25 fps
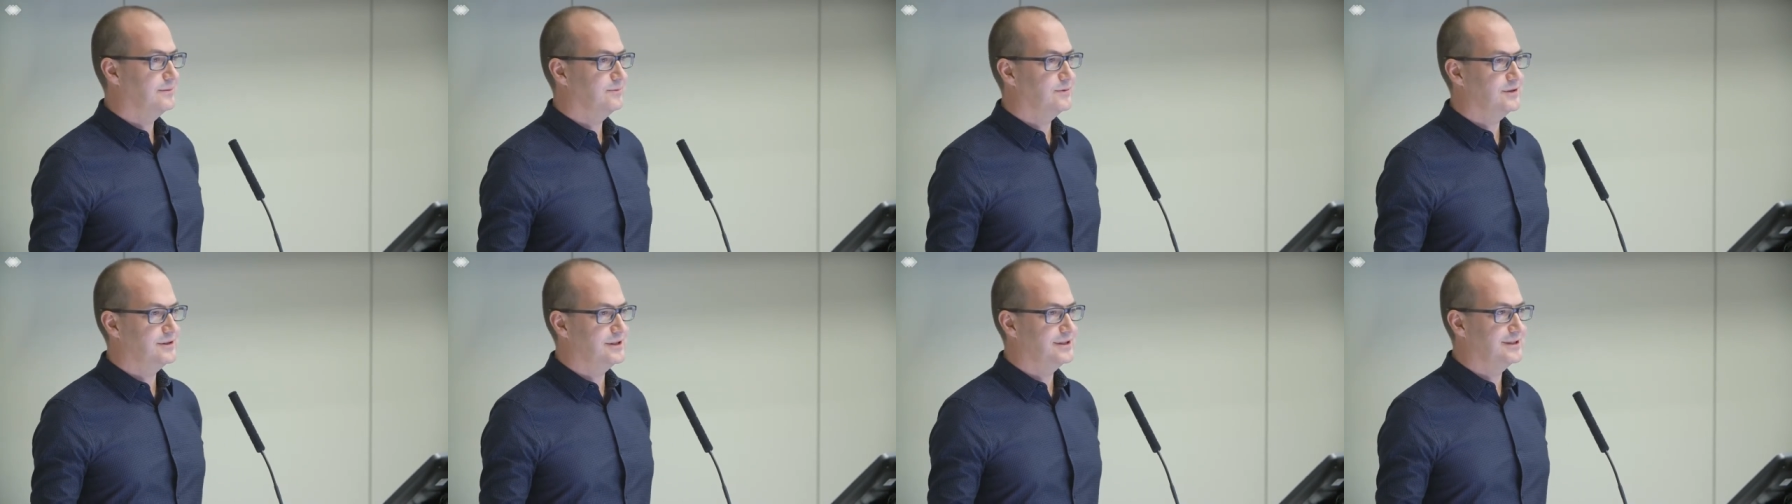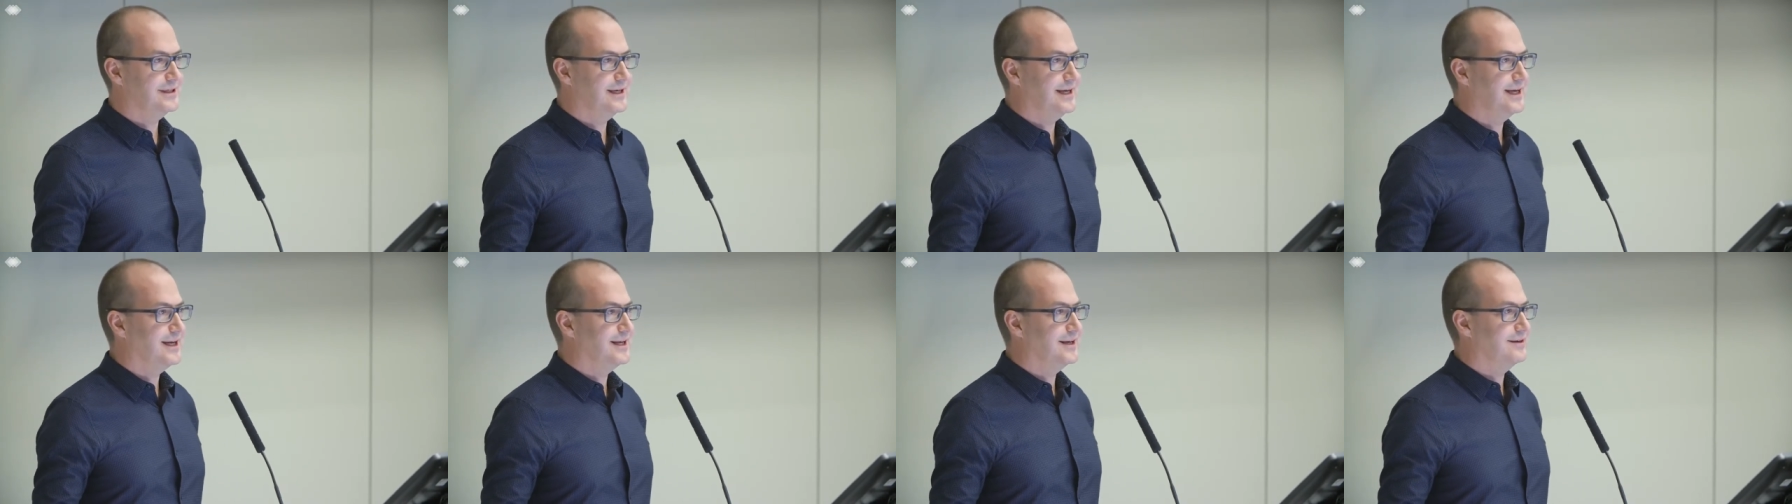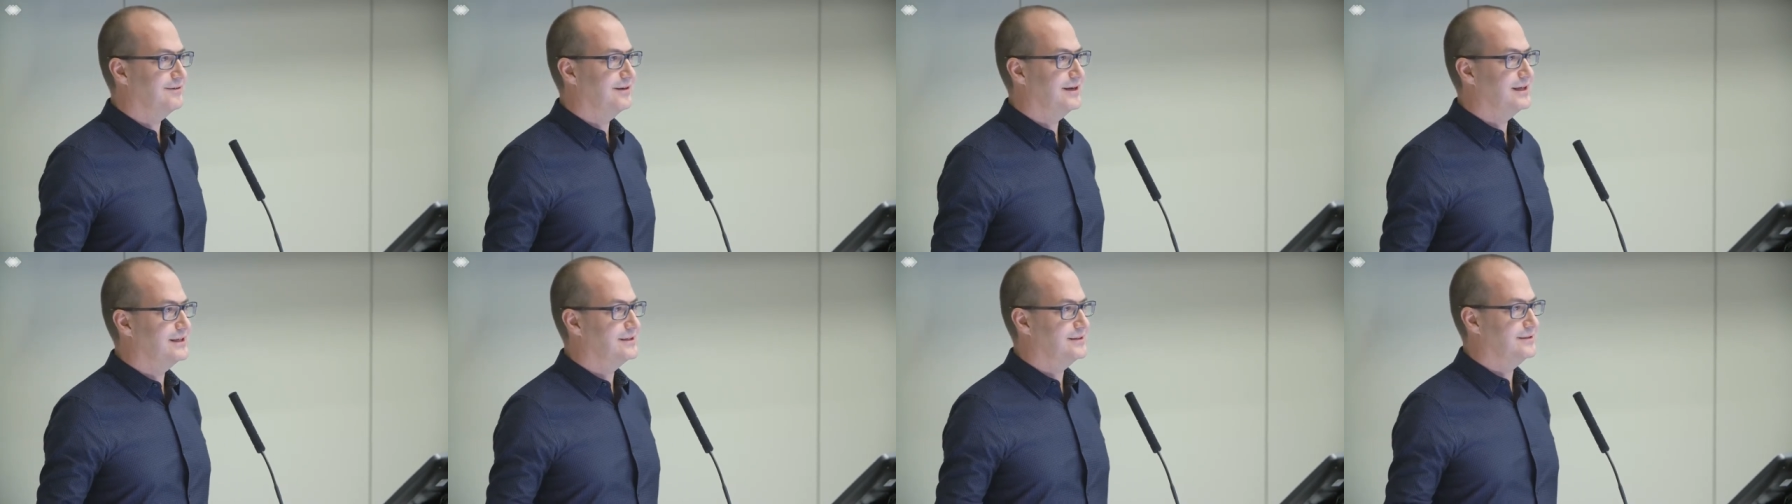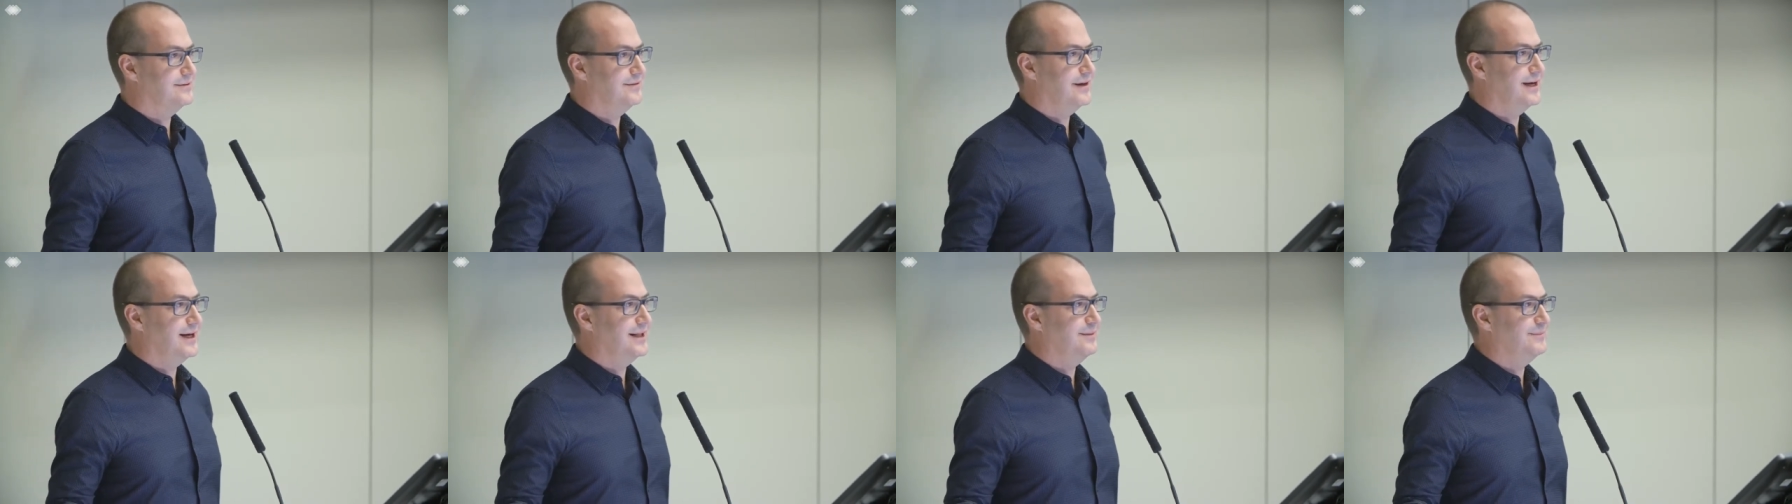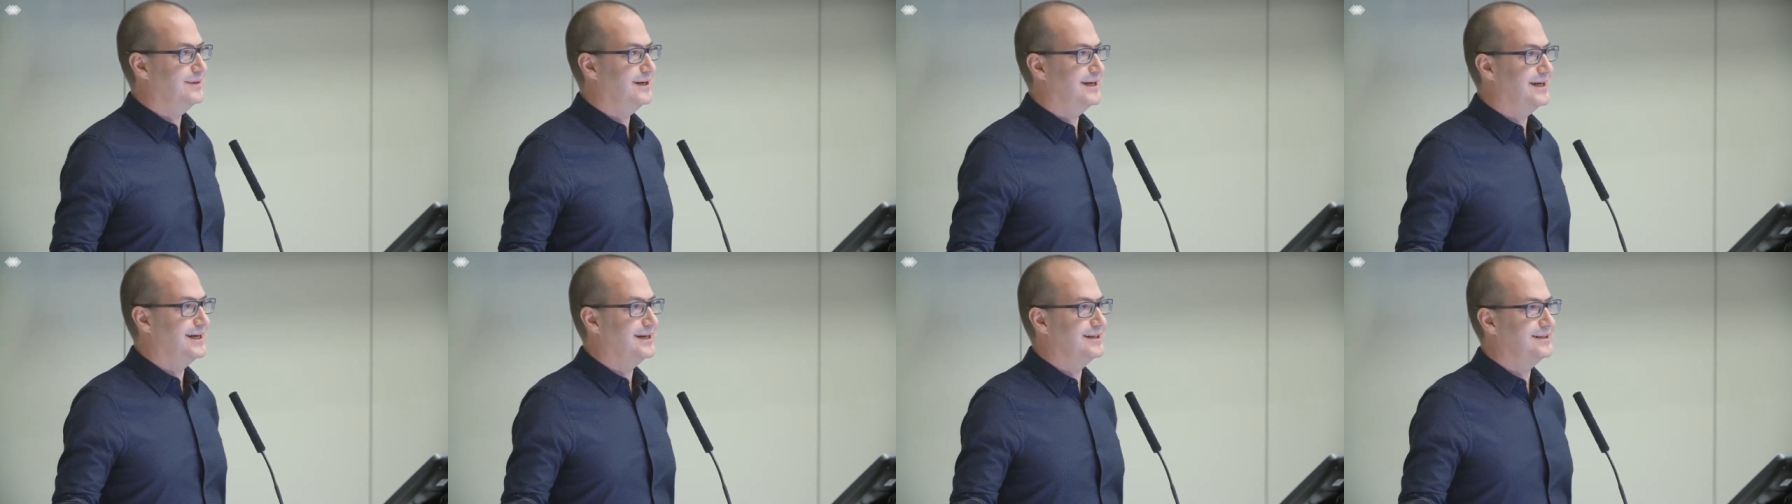was the declaration of
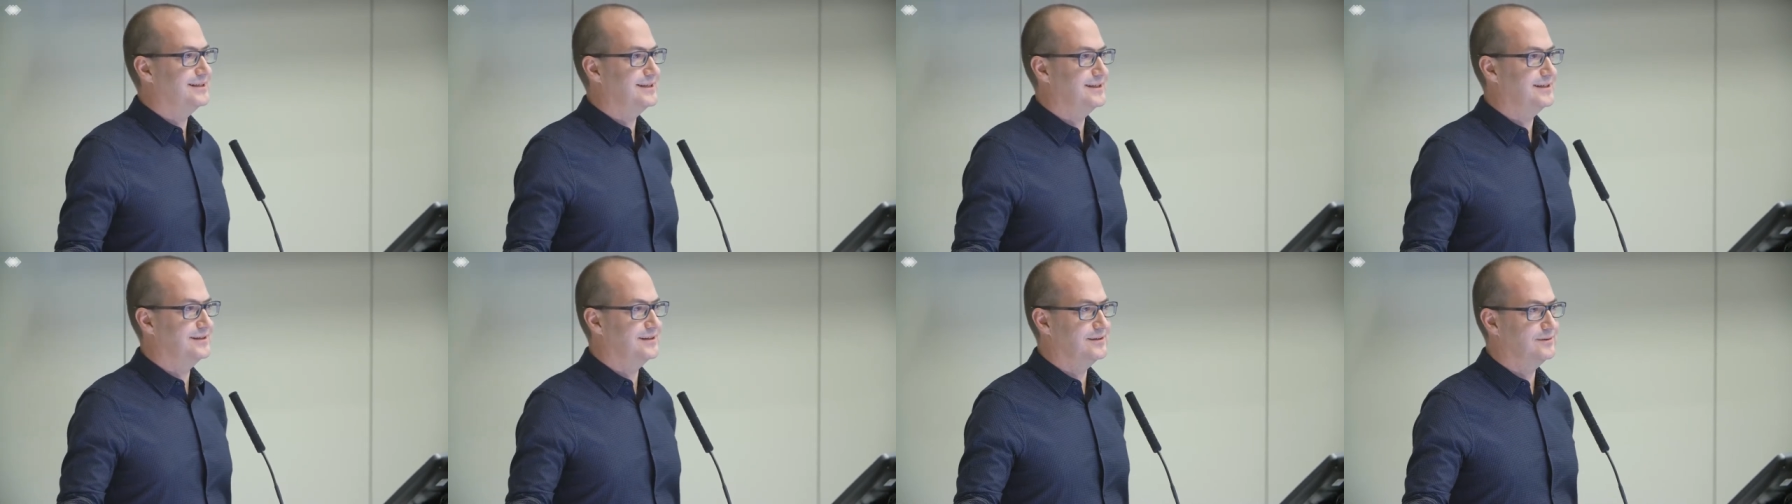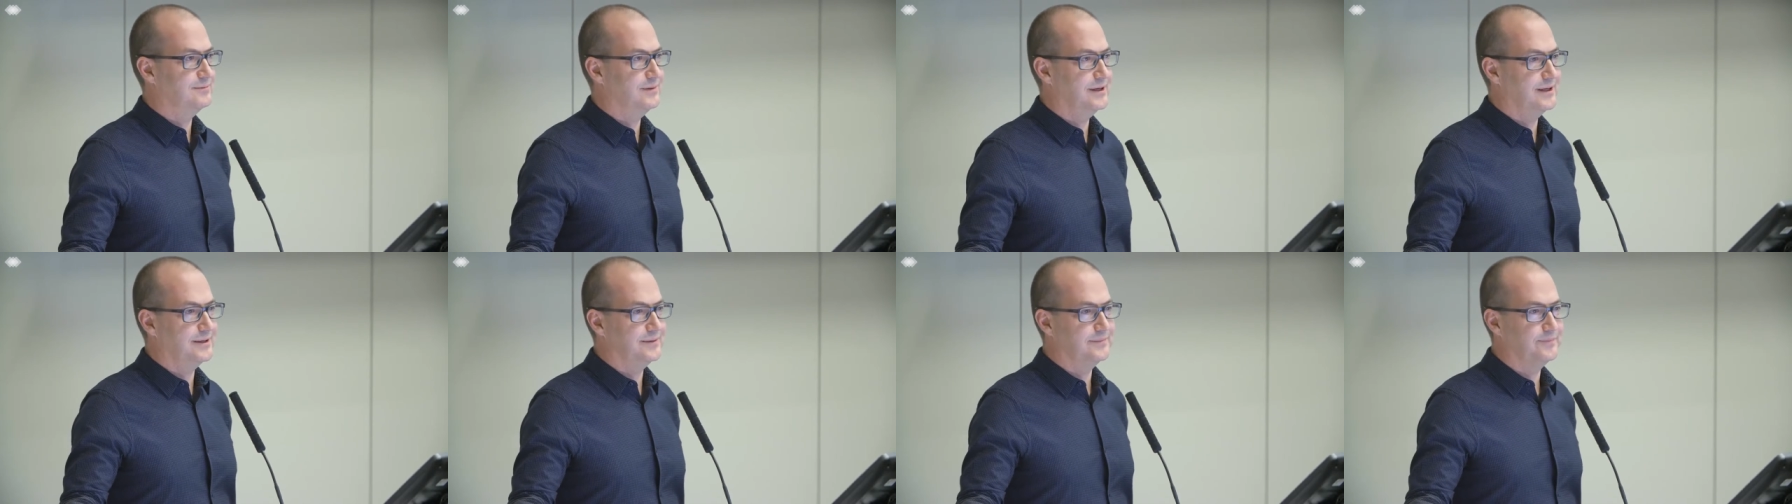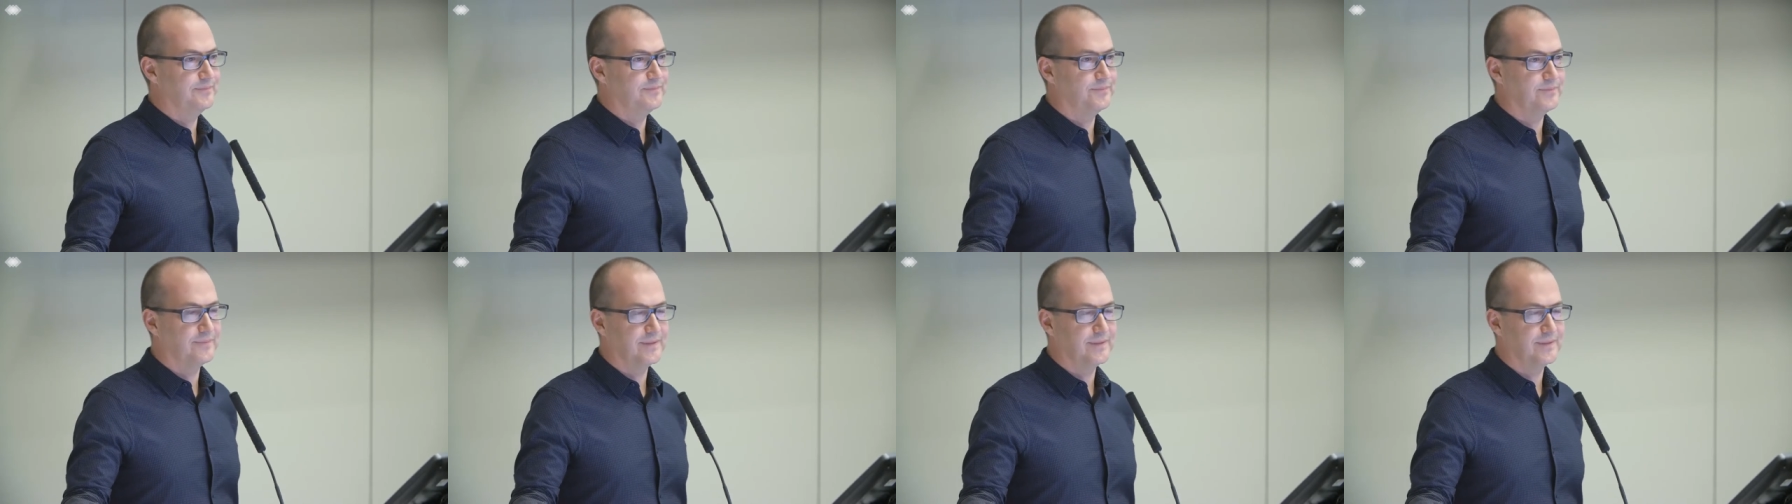Alma Ata as well.